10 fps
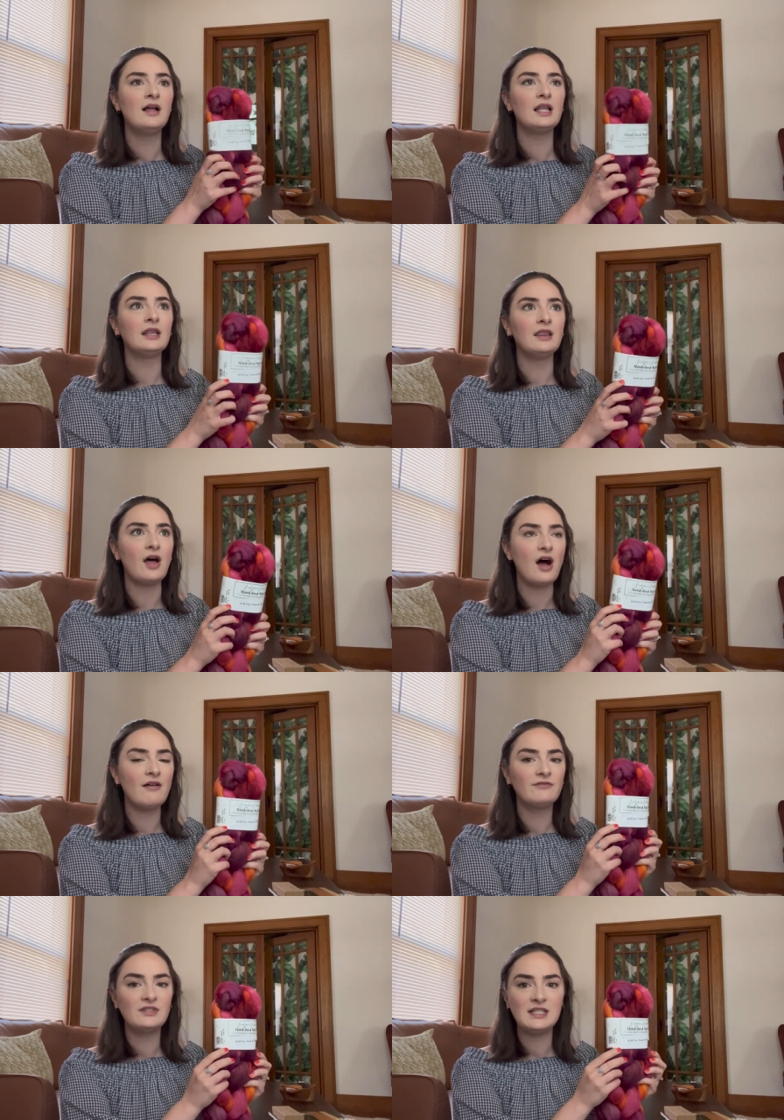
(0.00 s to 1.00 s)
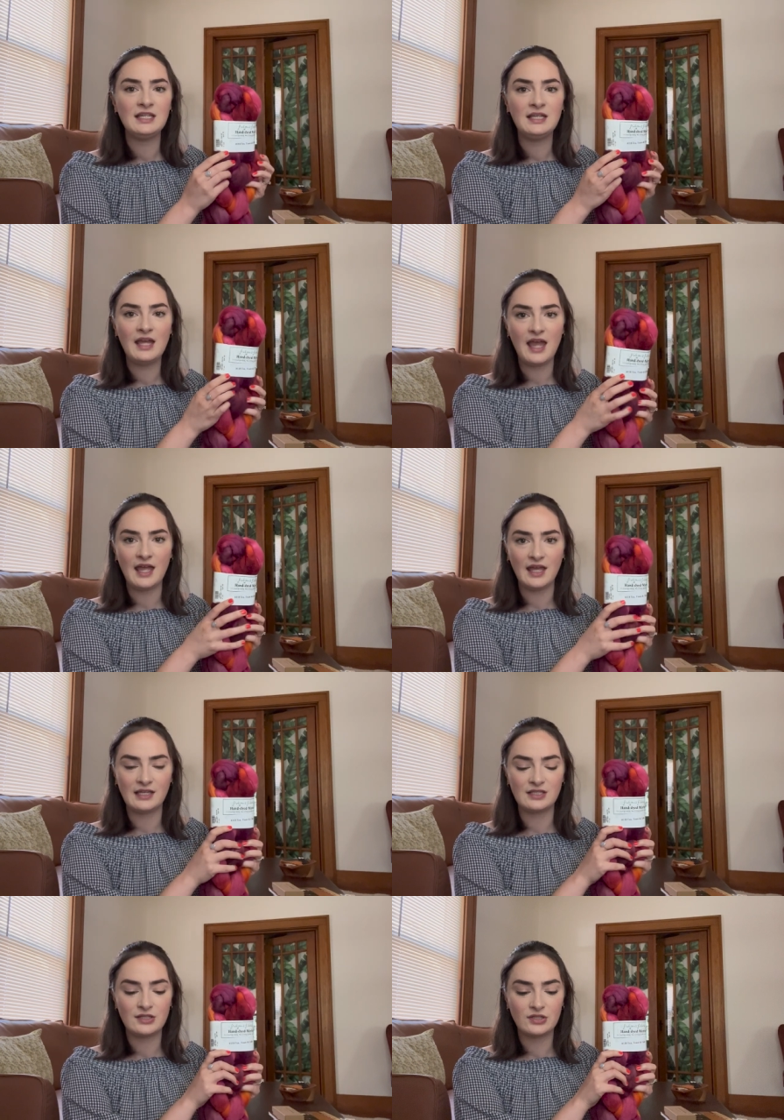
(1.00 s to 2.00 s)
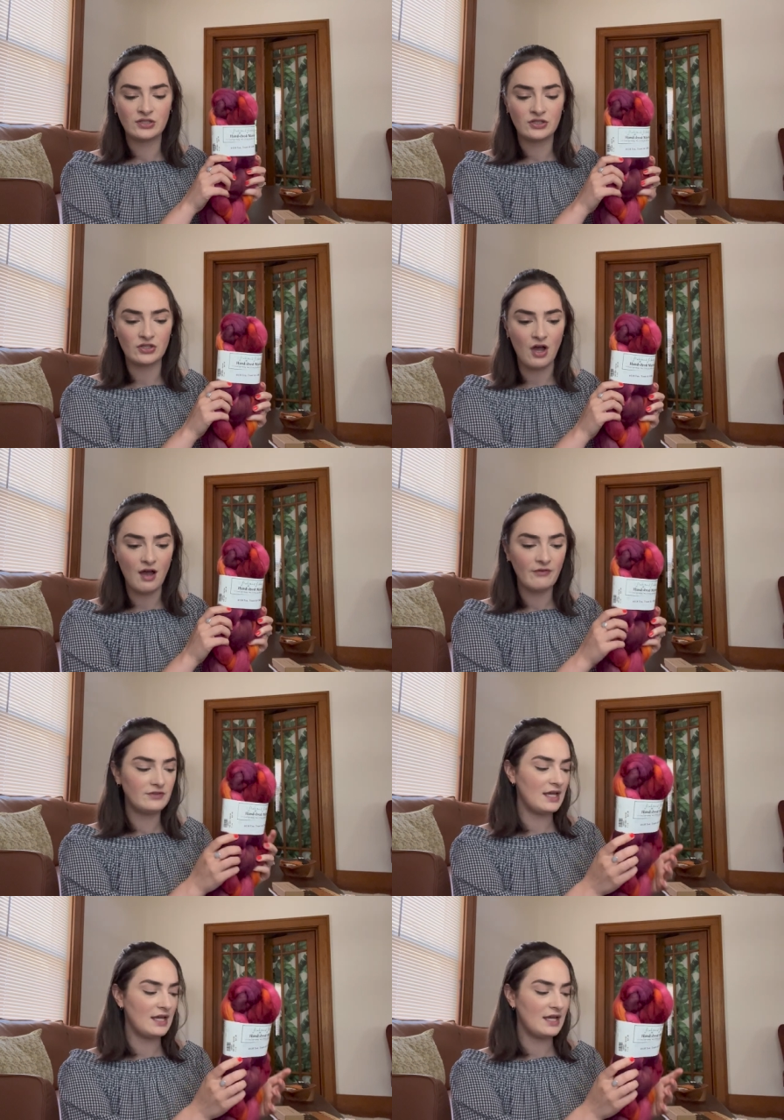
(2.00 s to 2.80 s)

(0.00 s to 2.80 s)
lofty and soft